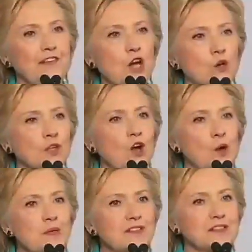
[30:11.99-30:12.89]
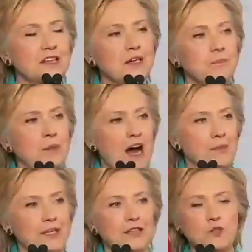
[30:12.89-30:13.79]
and the Oklahoma City
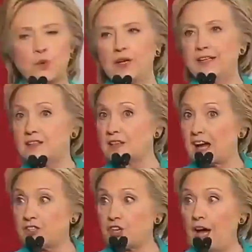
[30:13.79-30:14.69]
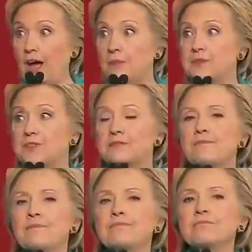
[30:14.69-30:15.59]
bombings were inside jobs.